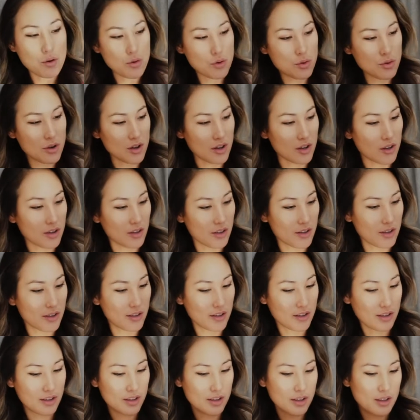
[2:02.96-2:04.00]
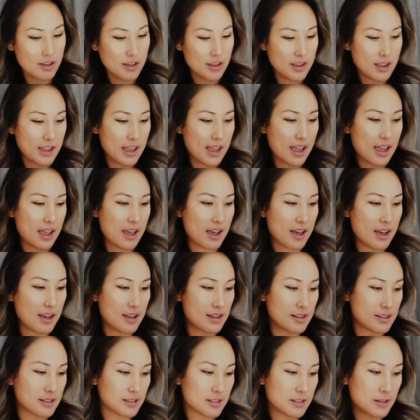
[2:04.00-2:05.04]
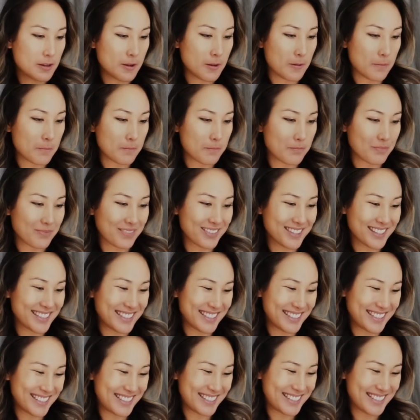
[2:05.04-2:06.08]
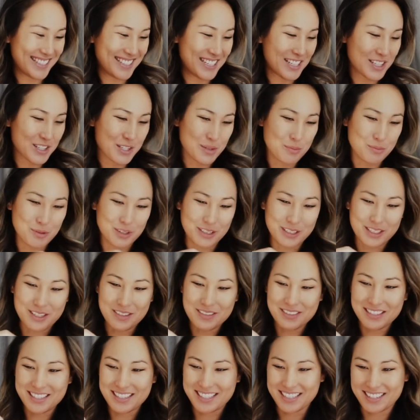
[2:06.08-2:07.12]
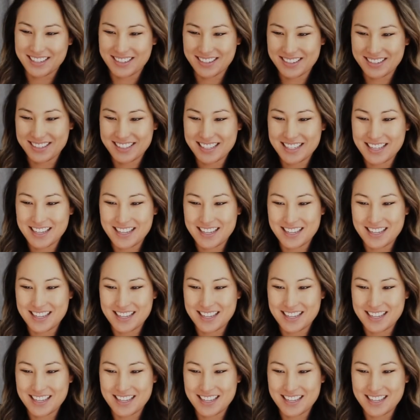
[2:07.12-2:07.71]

cool. And some really cute stickers.